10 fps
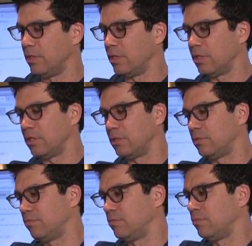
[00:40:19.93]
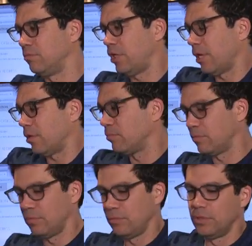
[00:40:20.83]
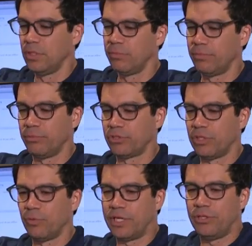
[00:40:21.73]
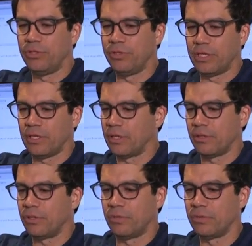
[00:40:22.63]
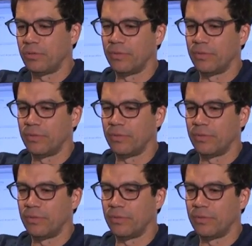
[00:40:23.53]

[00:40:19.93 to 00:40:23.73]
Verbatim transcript: And yeah, people say, why do you do that? I don't know.